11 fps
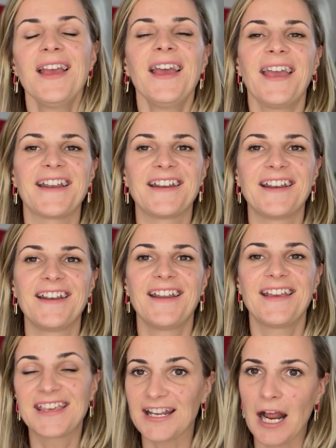And
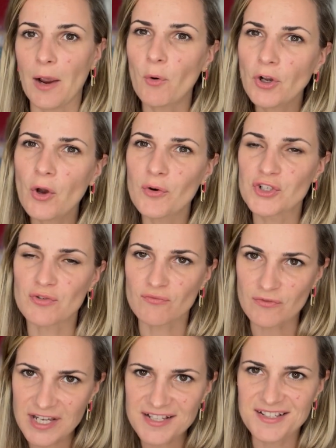again, I won't go into
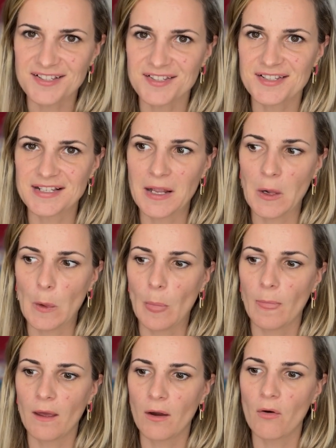reasons
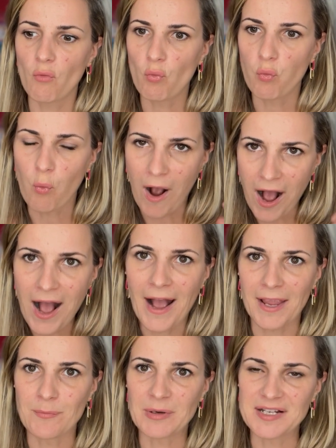
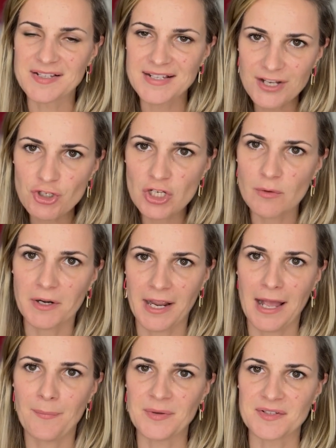why, but essentially what
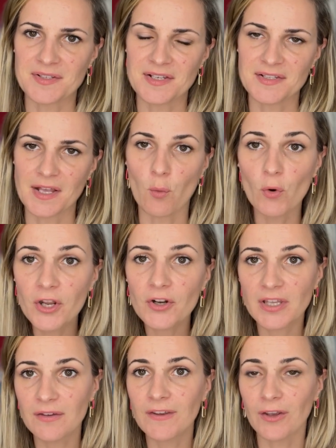happens is that we are
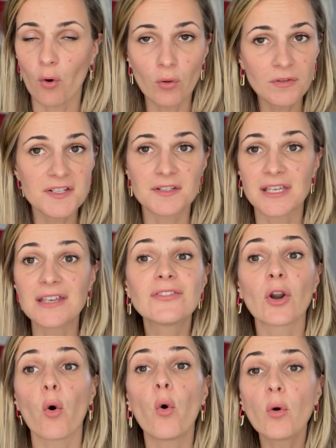given all
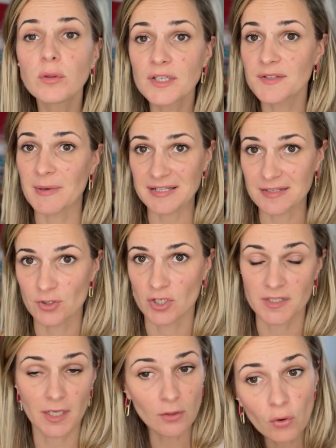these messages,
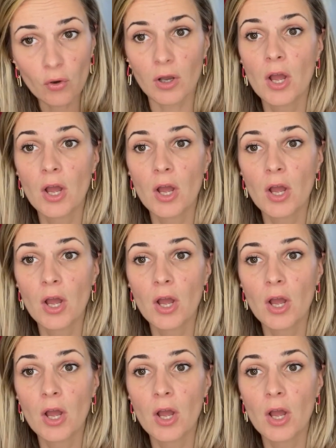and look,